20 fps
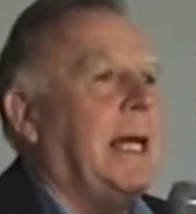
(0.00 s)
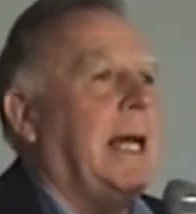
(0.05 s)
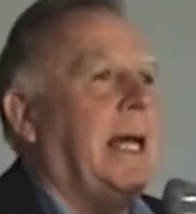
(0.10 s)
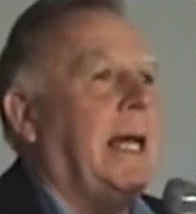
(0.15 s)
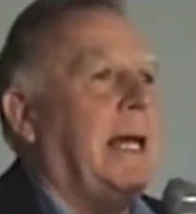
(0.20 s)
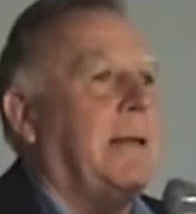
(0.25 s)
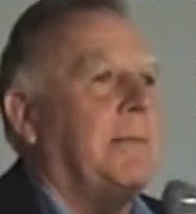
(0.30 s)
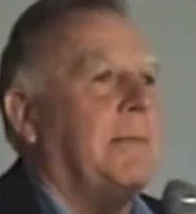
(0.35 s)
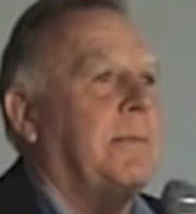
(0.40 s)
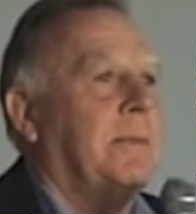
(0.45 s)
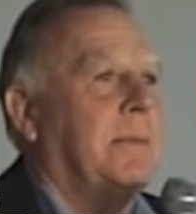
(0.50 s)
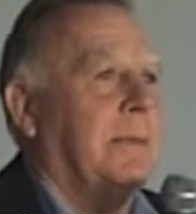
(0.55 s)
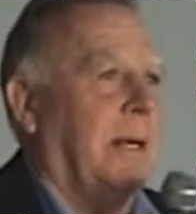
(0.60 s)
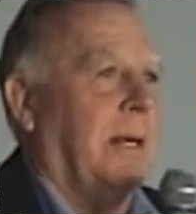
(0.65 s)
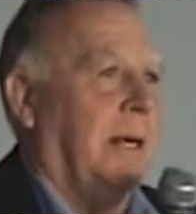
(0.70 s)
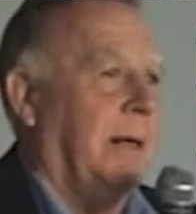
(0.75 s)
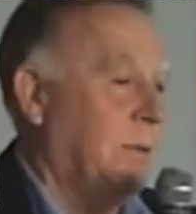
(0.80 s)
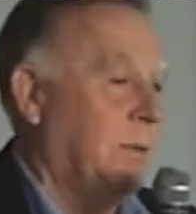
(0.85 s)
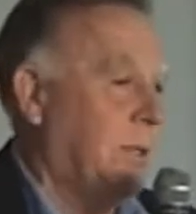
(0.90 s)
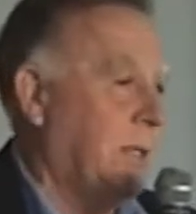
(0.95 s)
and
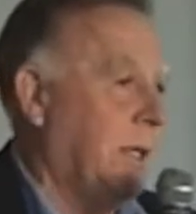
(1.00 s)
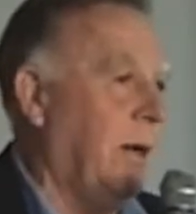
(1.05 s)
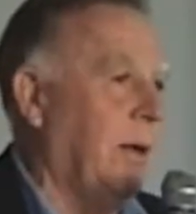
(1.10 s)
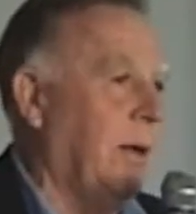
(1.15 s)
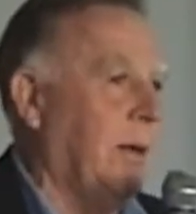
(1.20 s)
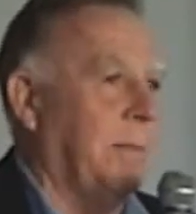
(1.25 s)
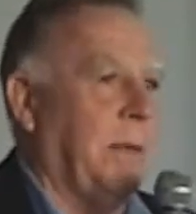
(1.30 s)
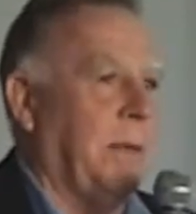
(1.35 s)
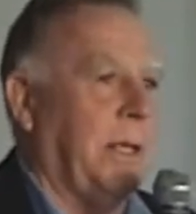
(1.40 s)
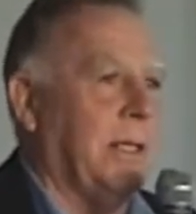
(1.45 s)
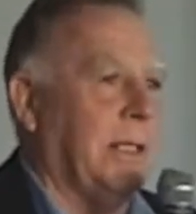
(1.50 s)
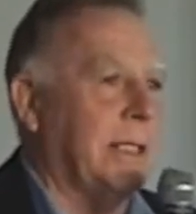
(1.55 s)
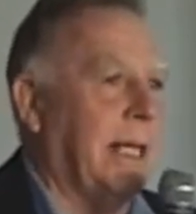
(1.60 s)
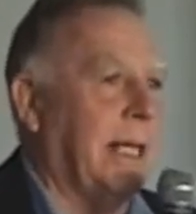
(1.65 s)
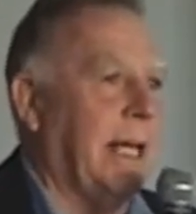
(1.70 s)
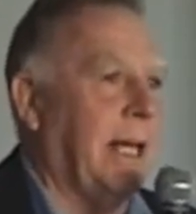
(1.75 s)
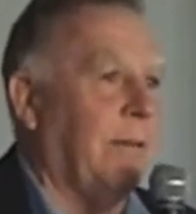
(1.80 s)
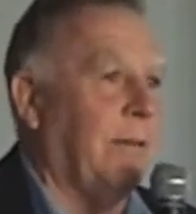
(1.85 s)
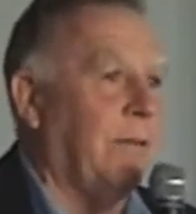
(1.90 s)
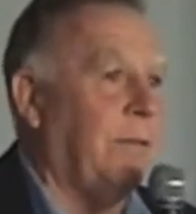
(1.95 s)
I'm told because
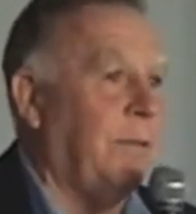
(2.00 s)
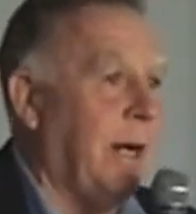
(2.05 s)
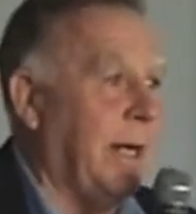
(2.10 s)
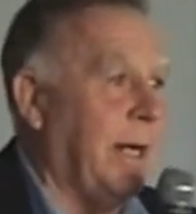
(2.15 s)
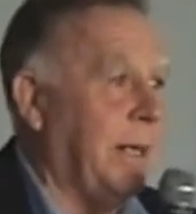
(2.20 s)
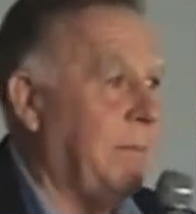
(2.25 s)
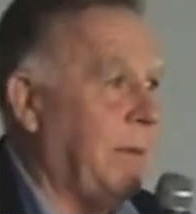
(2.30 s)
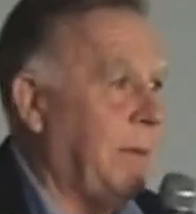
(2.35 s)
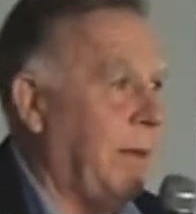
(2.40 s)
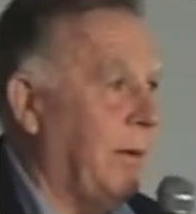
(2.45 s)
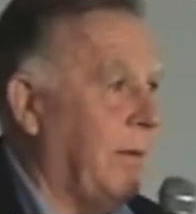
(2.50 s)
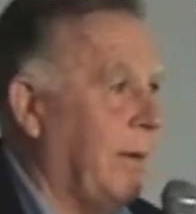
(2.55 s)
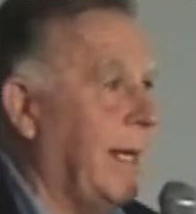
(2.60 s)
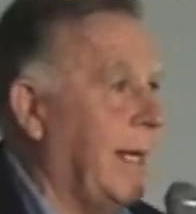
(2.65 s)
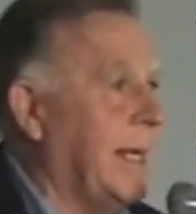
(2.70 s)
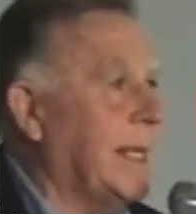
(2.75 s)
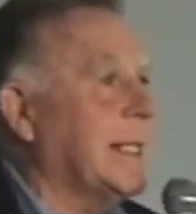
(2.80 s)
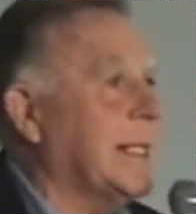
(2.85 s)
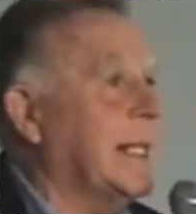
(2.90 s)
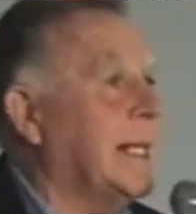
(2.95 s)
he had a fine pair of
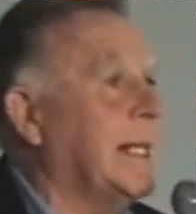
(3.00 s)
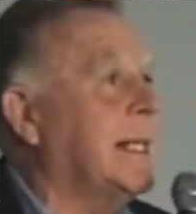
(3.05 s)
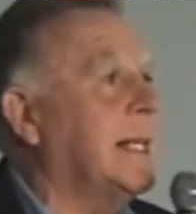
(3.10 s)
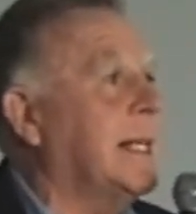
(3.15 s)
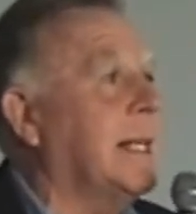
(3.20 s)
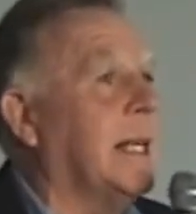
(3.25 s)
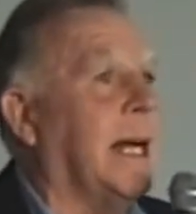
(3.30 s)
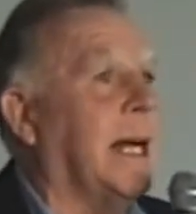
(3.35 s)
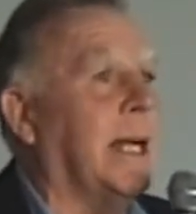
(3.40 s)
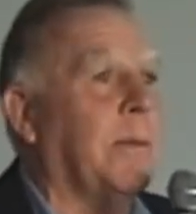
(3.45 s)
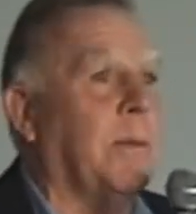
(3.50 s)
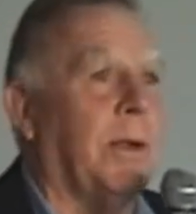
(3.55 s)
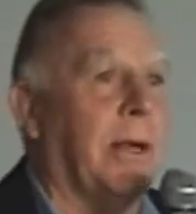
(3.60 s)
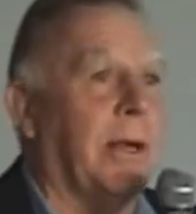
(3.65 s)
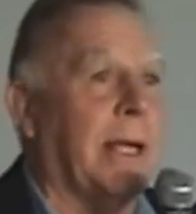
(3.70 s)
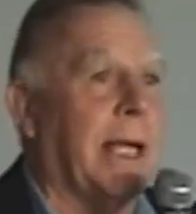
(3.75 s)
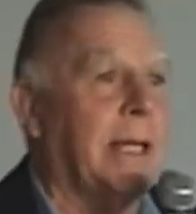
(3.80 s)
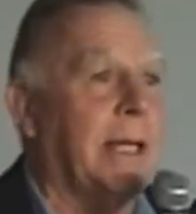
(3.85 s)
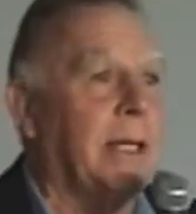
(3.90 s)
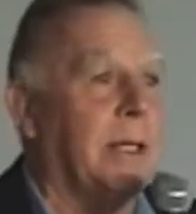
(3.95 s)
legs and he didn't like
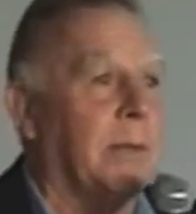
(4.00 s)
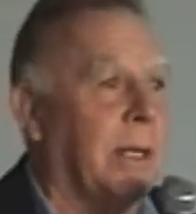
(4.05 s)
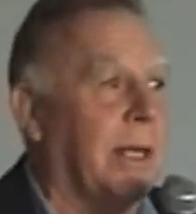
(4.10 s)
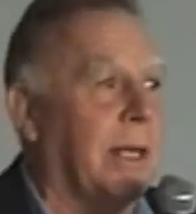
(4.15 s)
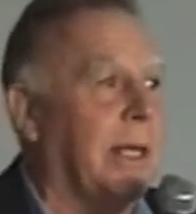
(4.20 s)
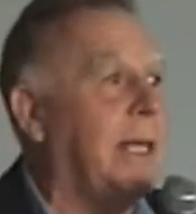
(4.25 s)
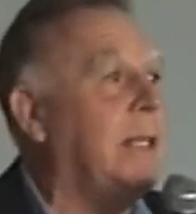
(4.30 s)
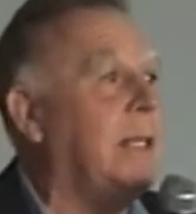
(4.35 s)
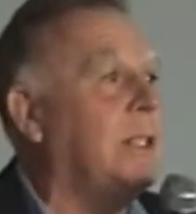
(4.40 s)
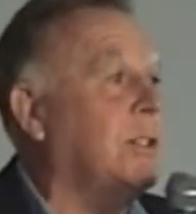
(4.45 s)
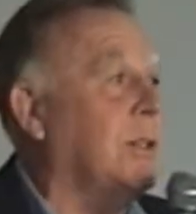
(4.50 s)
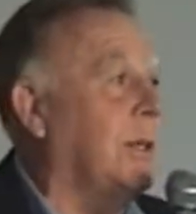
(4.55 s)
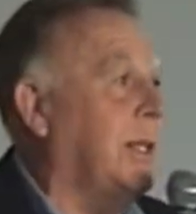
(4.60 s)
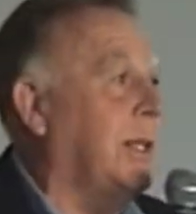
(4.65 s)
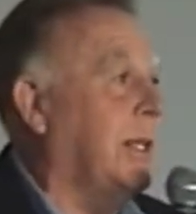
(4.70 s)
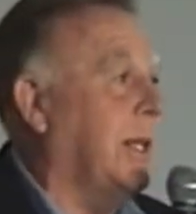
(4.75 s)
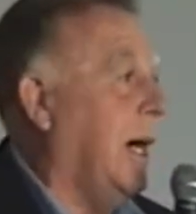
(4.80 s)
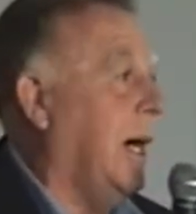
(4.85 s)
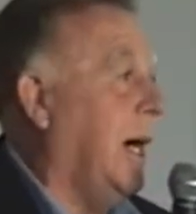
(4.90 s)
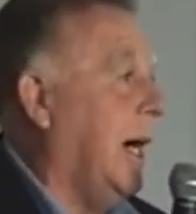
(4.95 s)
wearing underwear, he
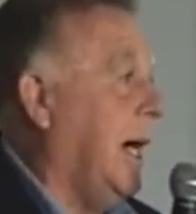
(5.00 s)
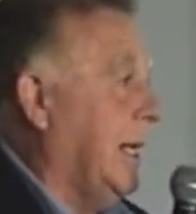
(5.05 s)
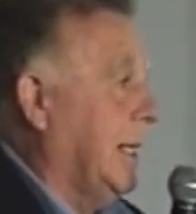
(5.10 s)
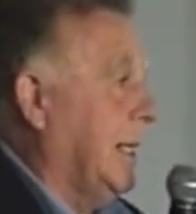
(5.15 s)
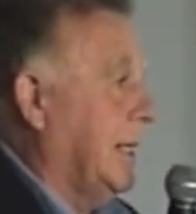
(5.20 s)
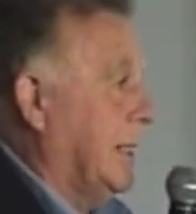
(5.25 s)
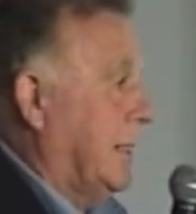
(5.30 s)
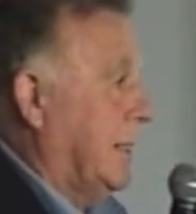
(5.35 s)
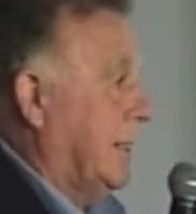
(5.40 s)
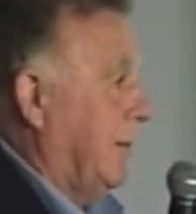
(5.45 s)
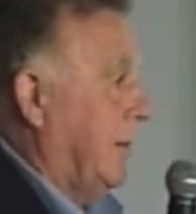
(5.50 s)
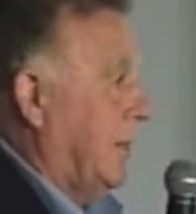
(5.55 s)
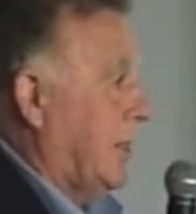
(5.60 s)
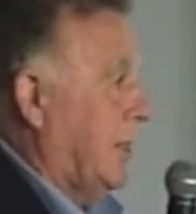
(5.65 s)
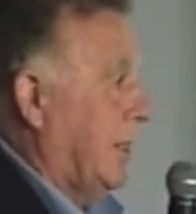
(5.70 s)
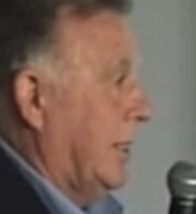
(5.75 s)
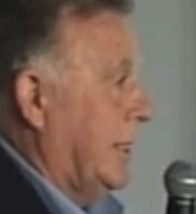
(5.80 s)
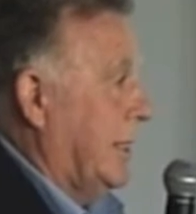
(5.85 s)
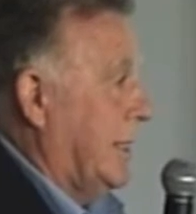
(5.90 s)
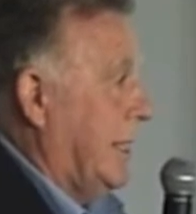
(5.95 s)
joined the Highland
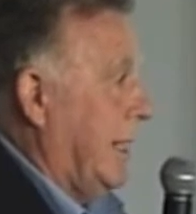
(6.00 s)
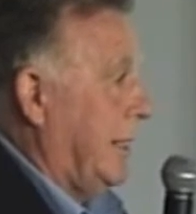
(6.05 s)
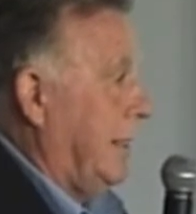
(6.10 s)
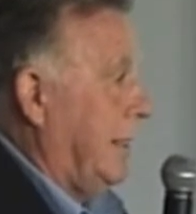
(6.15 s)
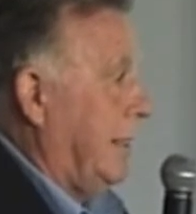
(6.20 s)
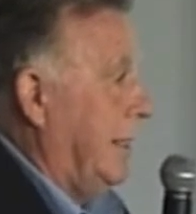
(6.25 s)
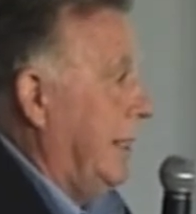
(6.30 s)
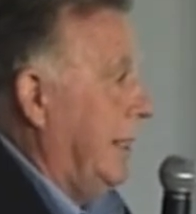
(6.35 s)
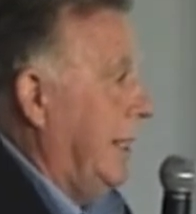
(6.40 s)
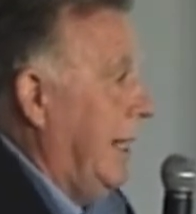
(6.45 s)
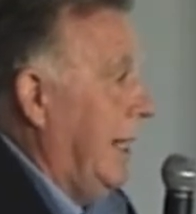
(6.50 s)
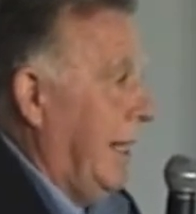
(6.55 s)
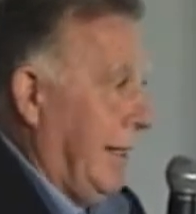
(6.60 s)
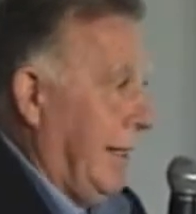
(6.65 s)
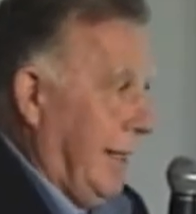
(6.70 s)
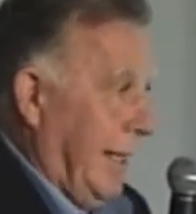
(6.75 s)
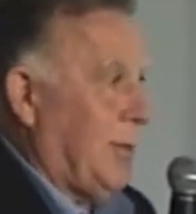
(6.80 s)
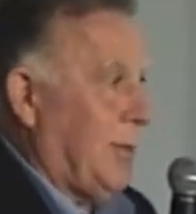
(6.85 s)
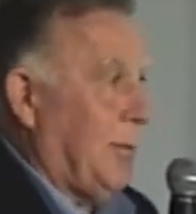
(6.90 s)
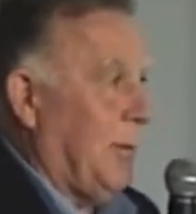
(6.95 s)
Division. Is that,
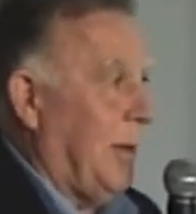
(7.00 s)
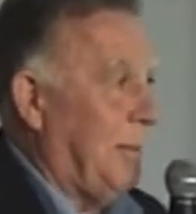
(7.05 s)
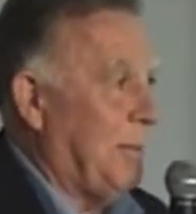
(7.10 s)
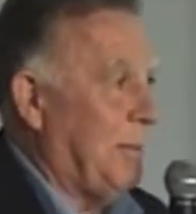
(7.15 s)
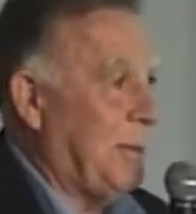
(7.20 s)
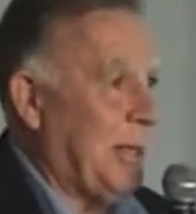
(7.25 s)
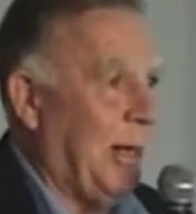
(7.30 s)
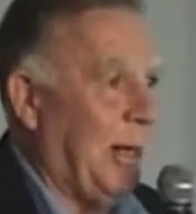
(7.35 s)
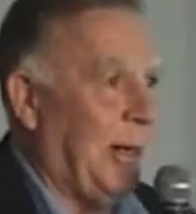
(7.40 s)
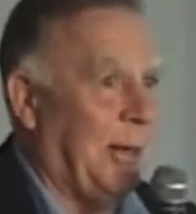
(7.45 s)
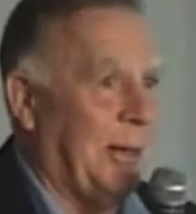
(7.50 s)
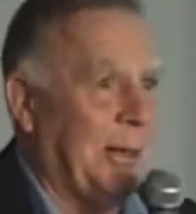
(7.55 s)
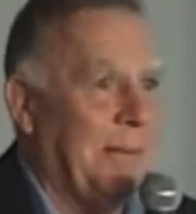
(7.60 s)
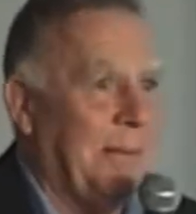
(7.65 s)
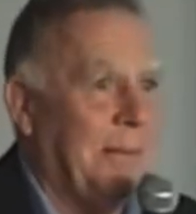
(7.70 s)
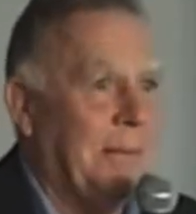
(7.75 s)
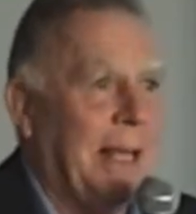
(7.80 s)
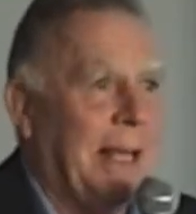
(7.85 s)
that's what I'm told.